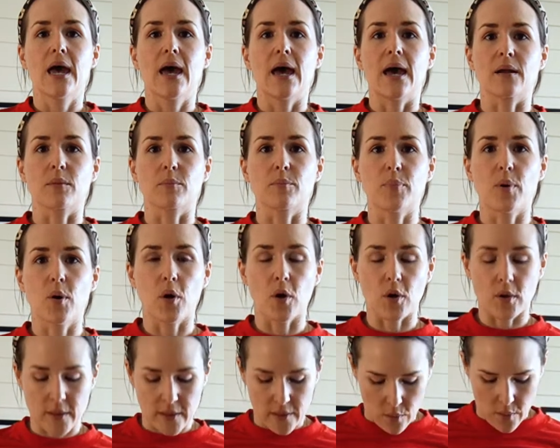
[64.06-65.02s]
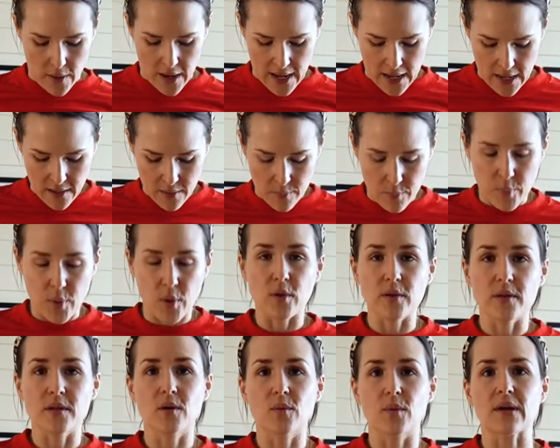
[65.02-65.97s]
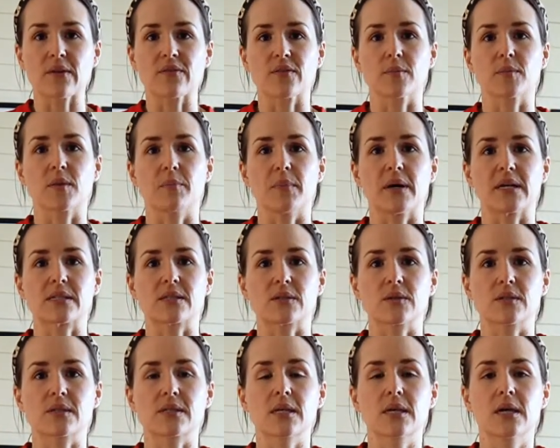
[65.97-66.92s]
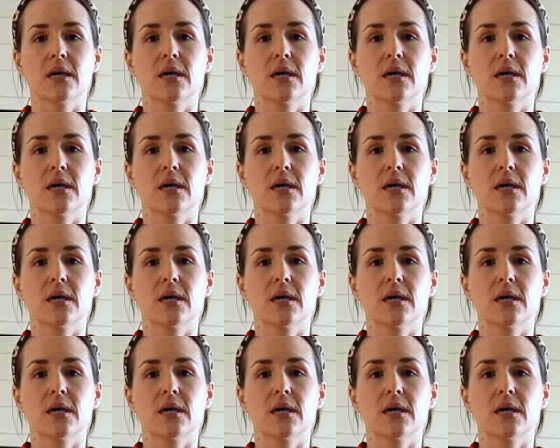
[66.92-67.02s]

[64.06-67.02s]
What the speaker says: and pull it away from the muscles.